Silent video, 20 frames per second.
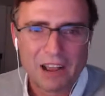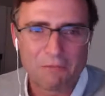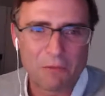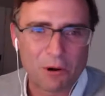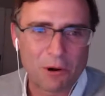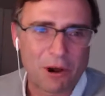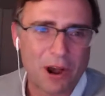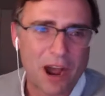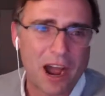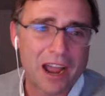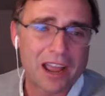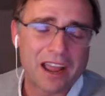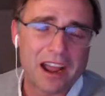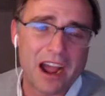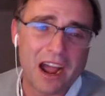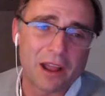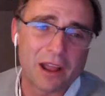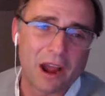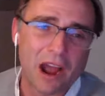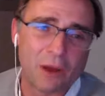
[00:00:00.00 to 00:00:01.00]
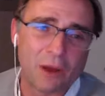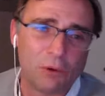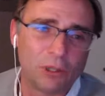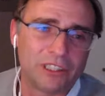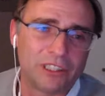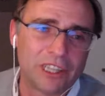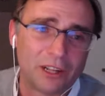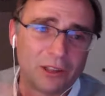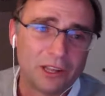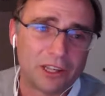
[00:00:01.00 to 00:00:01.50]
Well, I
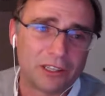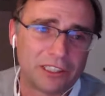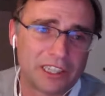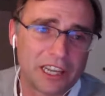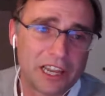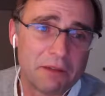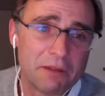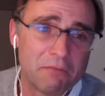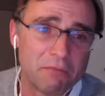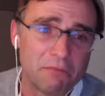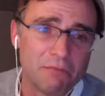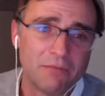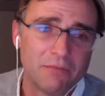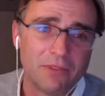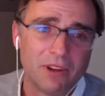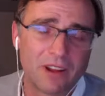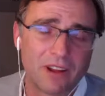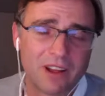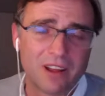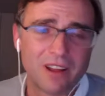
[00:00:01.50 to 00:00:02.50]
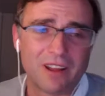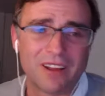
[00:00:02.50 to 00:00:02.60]
would tell the team,